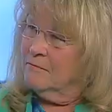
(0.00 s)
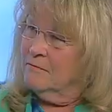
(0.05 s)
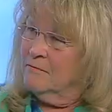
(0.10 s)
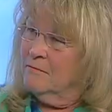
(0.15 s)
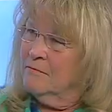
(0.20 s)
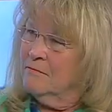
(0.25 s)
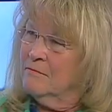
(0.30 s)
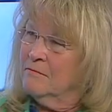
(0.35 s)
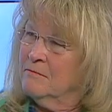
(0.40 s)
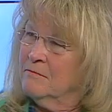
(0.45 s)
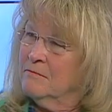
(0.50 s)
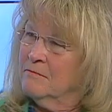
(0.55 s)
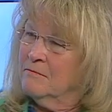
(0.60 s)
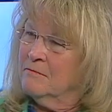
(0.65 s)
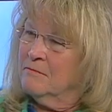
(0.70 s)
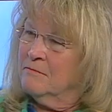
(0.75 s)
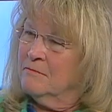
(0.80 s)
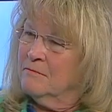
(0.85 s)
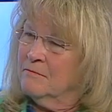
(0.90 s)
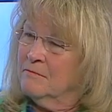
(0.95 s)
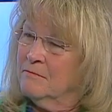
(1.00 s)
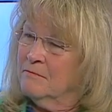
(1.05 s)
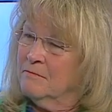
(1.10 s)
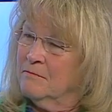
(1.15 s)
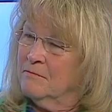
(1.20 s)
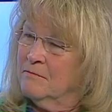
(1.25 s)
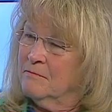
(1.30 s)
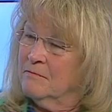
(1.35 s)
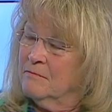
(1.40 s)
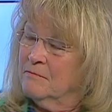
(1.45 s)

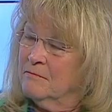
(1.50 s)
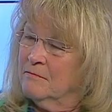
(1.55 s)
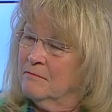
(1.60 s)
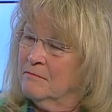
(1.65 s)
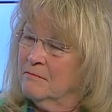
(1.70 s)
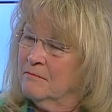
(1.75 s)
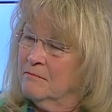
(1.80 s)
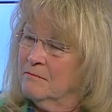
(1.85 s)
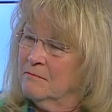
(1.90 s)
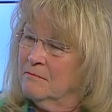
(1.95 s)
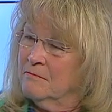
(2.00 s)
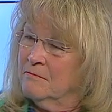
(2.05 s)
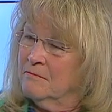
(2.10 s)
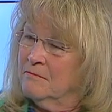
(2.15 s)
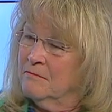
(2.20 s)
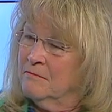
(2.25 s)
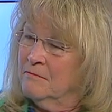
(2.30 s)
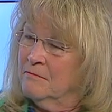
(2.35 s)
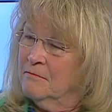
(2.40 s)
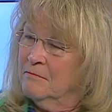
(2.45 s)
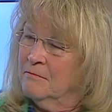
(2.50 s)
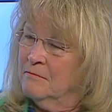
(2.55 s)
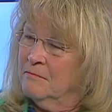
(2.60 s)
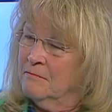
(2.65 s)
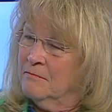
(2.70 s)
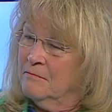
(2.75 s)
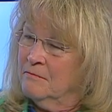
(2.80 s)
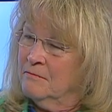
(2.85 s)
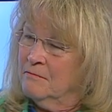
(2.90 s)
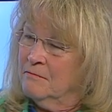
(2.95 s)

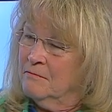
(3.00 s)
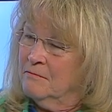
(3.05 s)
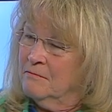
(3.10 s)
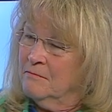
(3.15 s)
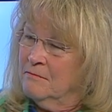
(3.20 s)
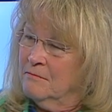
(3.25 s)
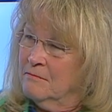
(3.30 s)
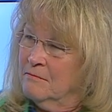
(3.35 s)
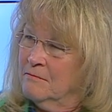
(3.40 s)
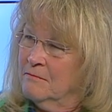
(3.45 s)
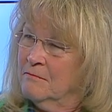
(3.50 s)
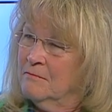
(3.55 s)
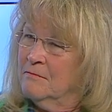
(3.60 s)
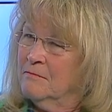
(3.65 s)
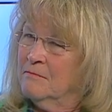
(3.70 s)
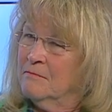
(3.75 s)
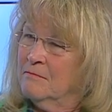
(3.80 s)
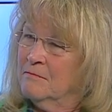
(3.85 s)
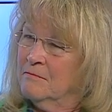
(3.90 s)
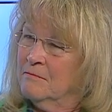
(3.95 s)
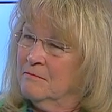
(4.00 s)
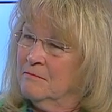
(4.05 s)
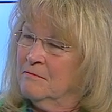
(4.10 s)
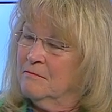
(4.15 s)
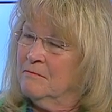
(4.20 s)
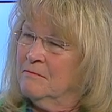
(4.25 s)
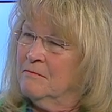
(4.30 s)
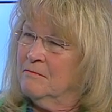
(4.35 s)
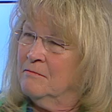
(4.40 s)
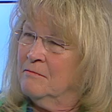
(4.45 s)

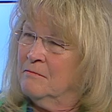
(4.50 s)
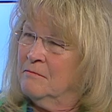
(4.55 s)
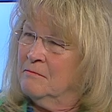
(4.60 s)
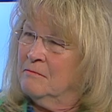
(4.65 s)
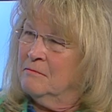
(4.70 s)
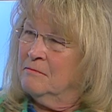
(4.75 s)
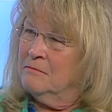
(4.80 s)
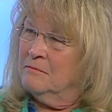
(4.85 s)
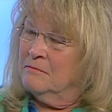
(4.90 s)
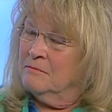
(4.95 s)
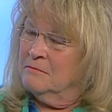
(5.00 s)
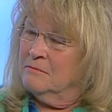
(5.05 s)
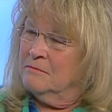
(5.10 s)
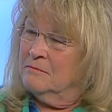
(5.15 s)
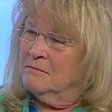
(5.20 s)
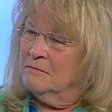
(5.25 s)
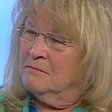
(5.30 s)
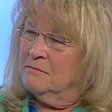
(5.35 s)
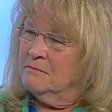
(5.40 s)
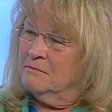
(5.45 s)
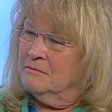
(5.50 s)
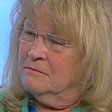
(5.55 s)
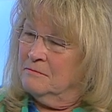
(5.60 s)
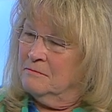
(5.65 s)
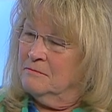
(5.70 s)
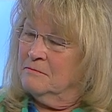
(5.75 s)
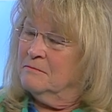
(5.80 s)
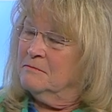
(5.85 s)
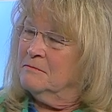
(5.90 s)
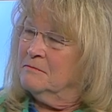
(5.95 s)

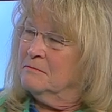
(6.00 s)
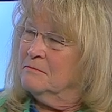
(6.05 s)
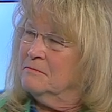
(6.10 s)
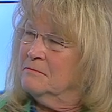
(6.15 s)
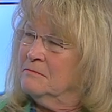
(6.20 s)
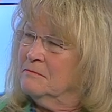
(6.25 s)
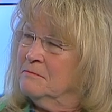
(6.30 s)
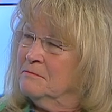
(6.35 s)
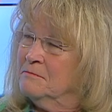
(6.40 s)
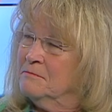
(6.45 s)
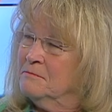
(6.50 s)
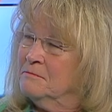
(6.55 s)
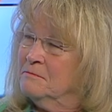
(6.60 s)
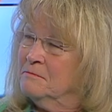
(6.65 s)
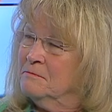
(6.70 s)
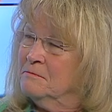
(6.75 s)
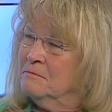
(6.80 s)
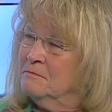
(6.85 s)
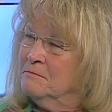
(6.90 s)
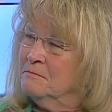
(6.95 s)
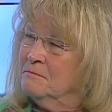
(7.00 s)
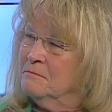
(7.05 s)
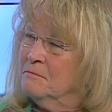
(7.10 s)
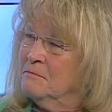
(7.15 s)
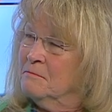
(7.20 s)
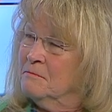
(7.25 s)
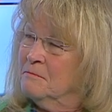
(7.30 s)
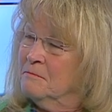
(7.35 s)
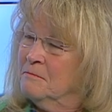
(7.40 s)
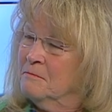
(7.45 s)

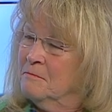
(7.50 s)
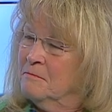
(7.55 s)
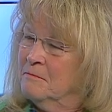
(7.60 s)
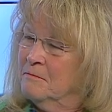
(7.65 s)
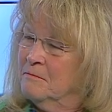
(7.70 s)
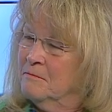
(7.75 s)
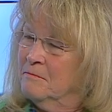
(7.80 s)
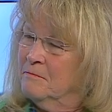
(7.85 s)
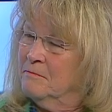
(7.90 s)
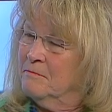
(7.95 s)
The person shown says nothing.